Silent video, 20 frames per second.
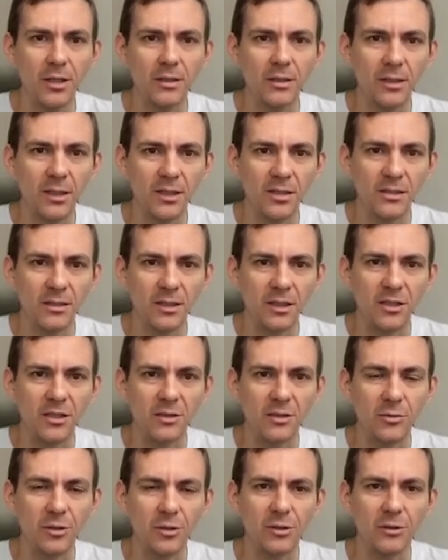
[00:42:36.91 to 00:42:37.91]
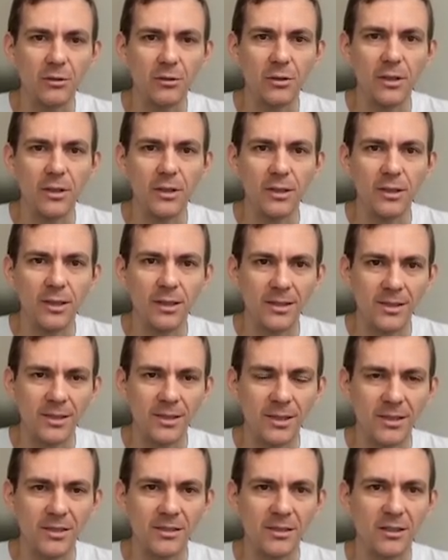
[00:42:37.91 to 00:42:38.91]
The destination module is
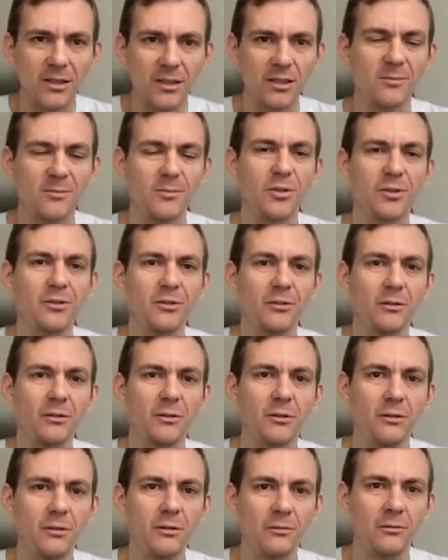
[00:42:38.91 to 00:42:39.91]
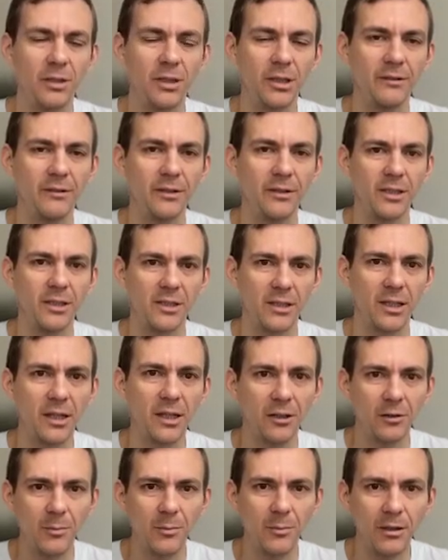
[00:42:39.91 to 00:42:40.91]
the destination module. We give it as an
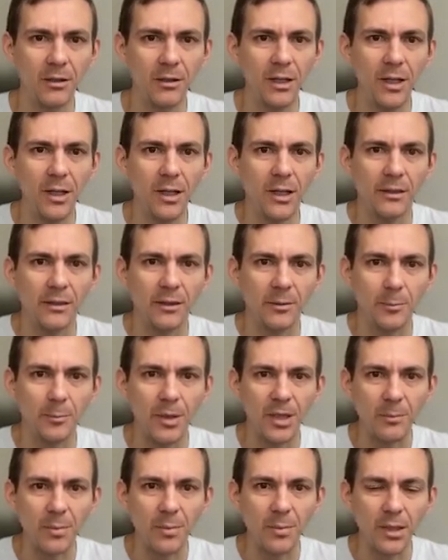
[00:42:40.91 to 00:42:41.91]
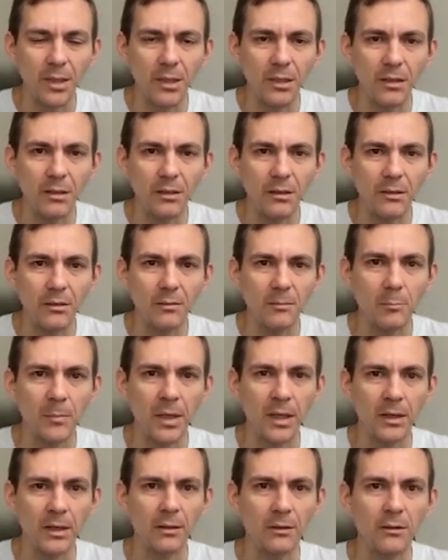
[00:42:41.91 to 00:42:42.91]
argument. The PB
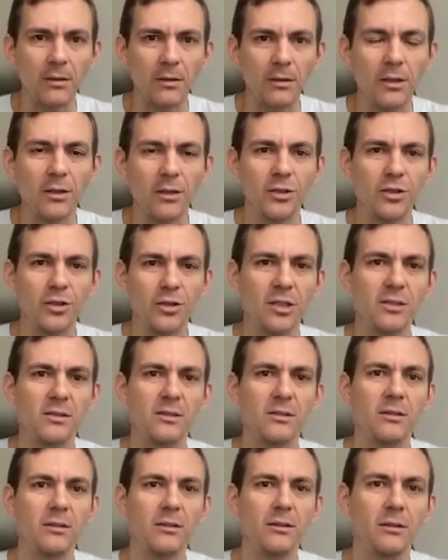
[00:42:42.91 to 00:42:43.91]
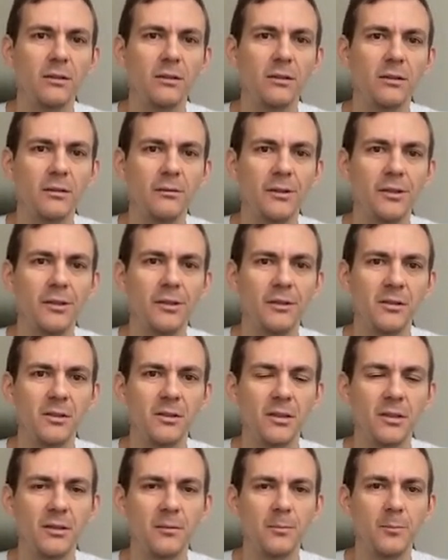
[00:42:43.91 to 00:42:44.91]
method just returns
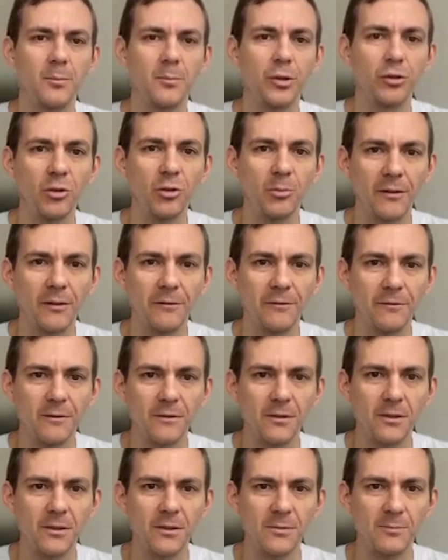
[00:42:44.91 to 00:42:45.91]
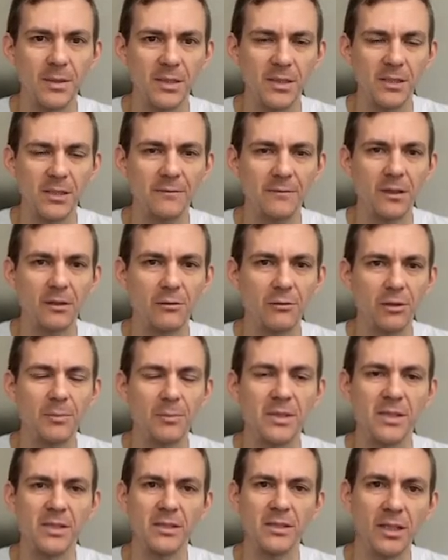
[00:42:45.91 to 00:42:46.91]
a protobuf specific
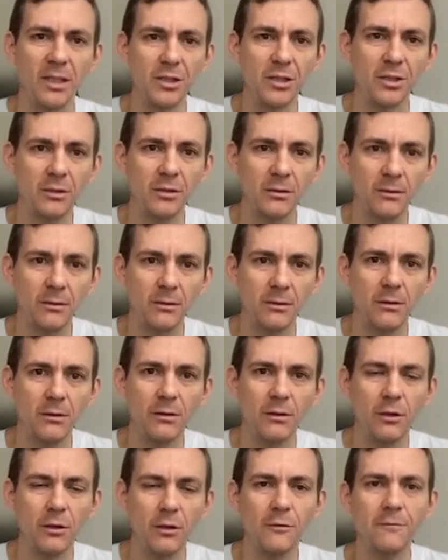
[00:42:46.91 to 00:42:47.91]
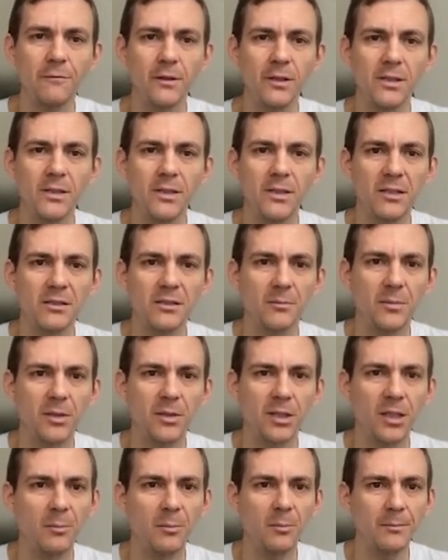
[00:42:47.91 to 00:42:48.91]
representation of this custom
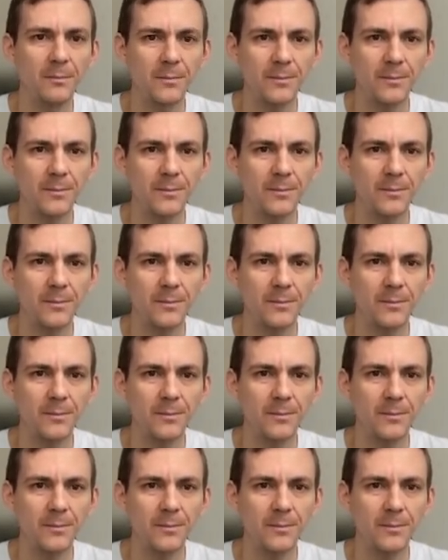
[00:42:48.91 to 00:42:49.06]
type.